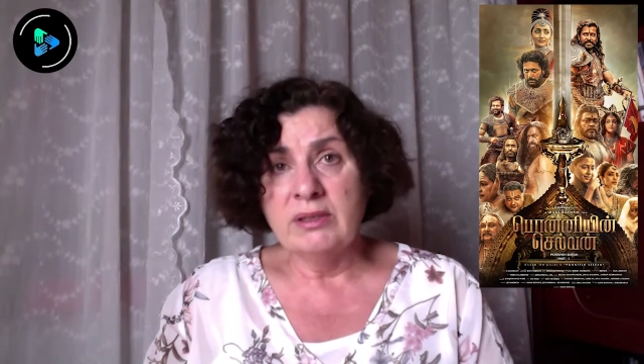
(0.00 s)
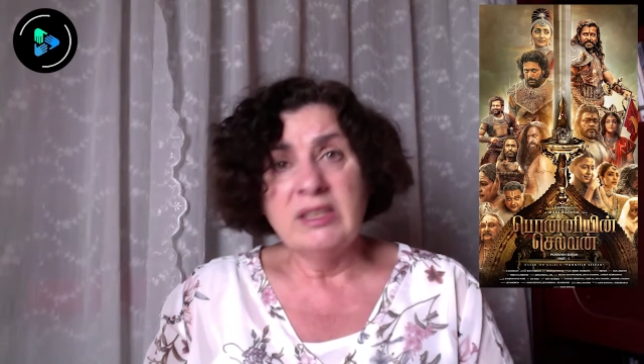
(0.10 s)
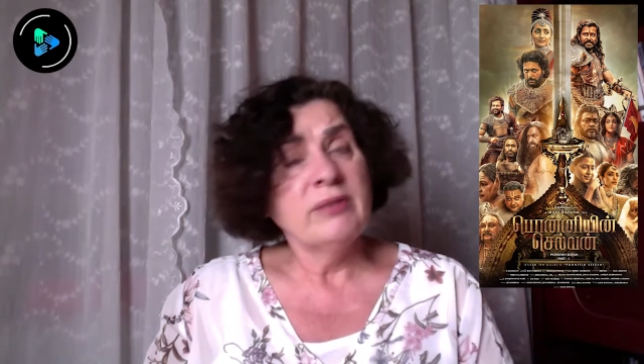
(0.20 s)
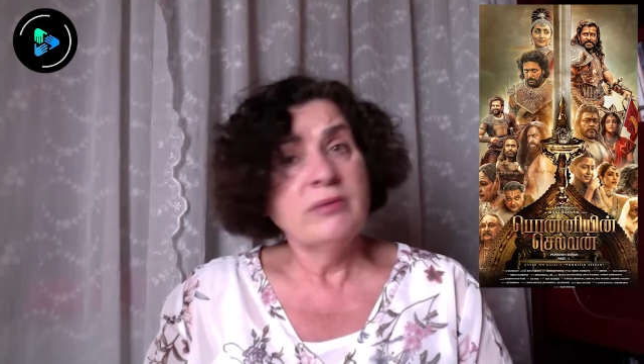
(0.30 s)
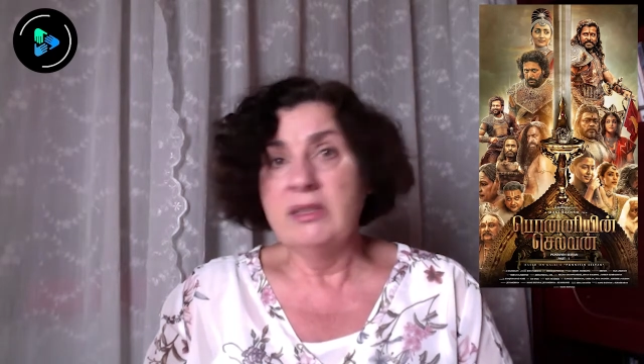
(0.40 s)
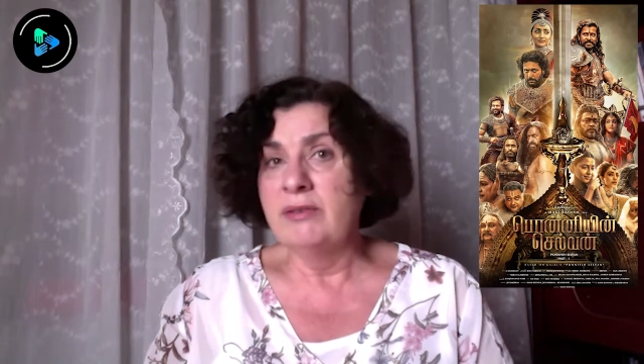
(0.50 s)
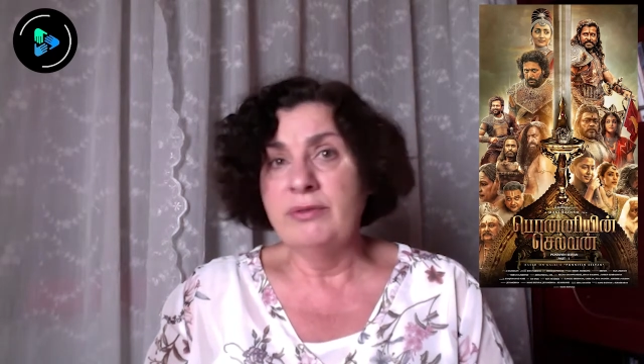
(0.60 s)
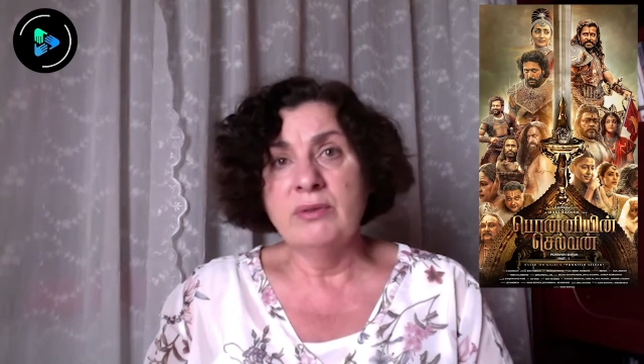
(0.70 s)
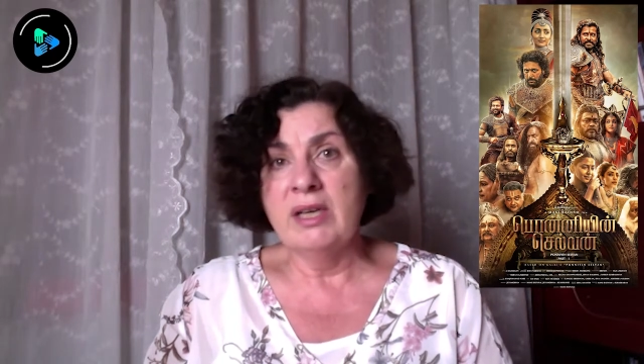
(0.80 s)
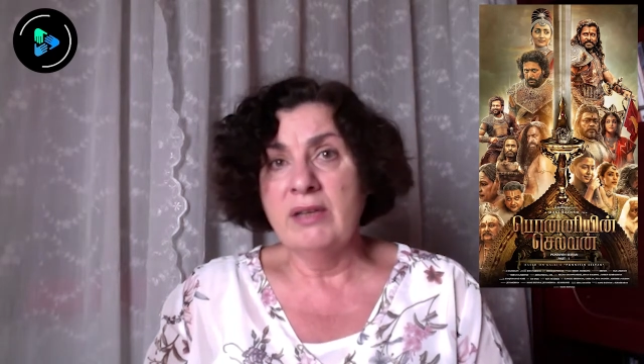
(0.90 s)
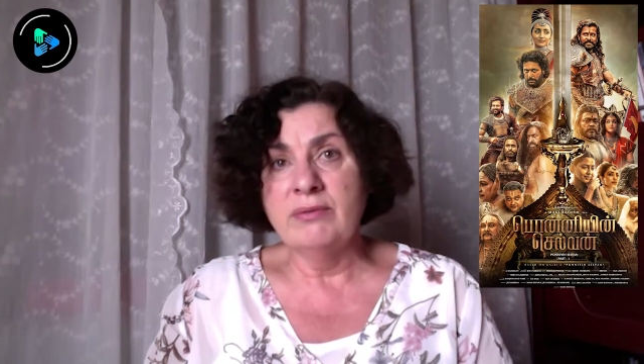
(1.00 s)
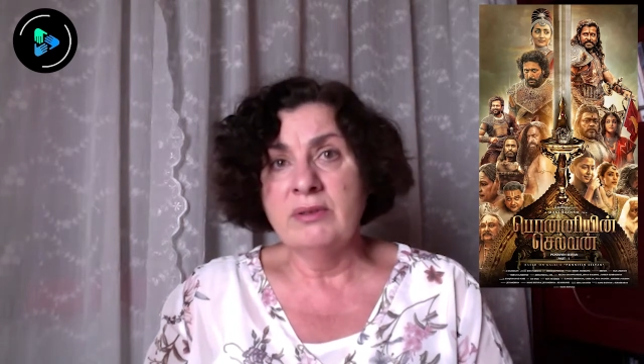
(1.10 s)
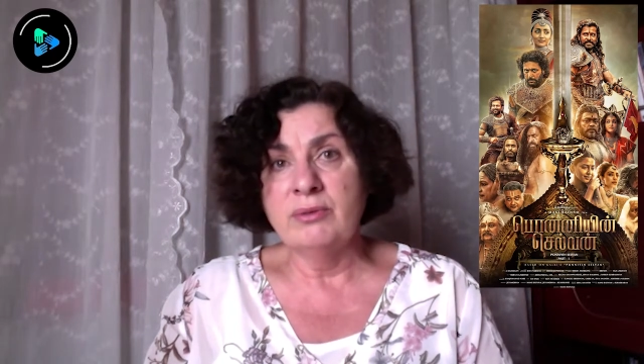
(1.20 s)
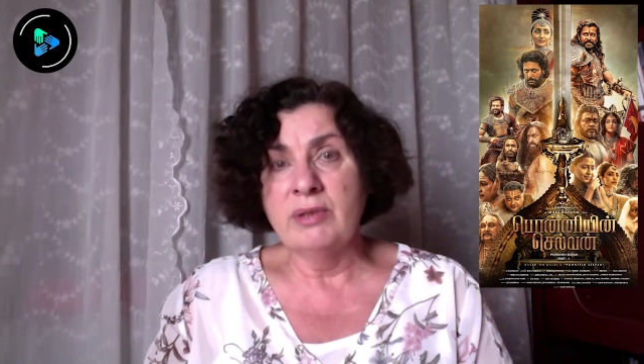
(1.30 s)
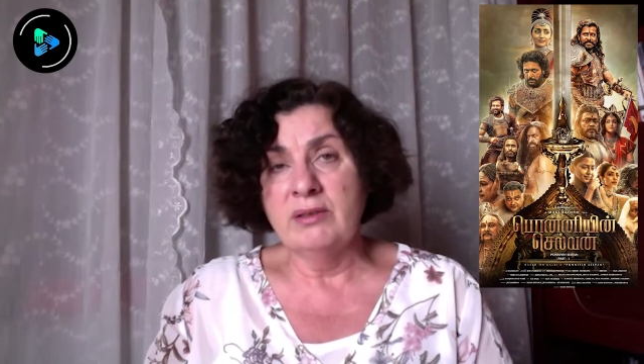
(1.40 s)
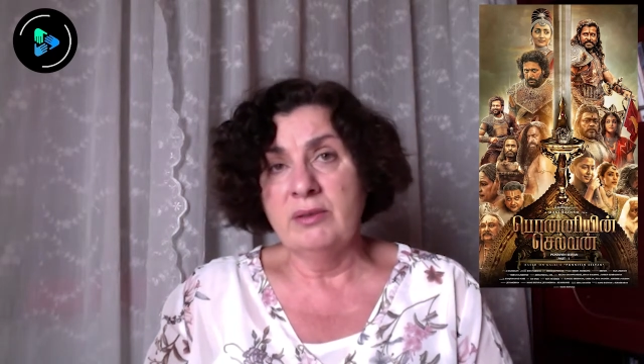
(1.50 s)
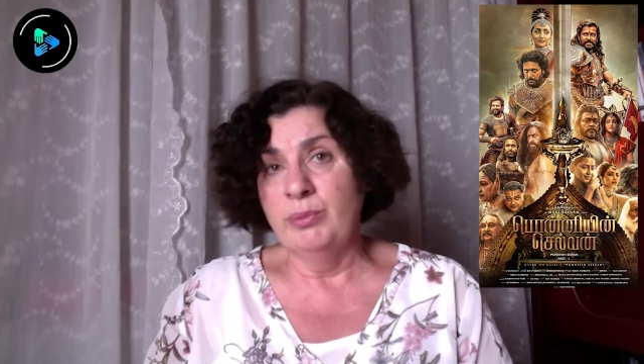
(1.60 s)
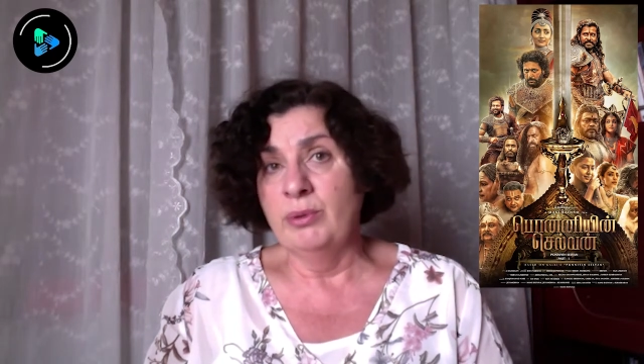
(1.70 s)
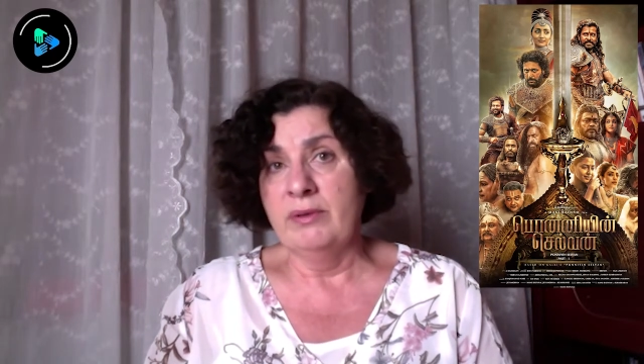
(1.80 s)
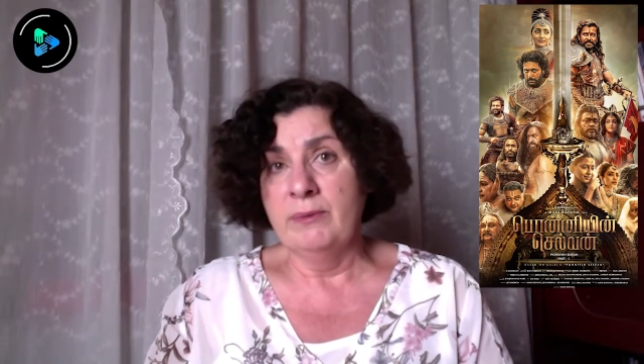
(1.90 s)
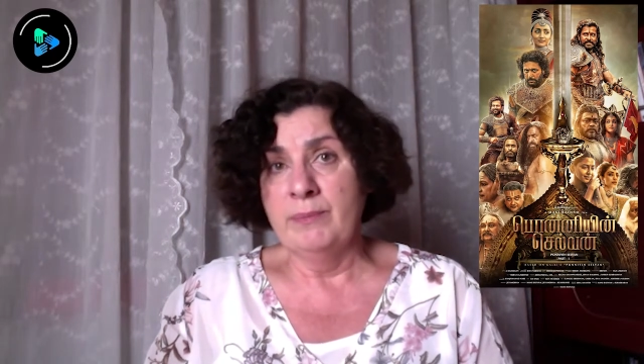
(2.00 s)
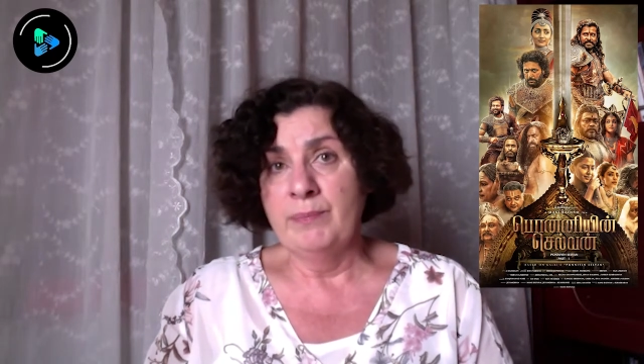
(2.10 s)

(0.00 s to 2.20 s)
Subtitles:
even if you haven't read the books.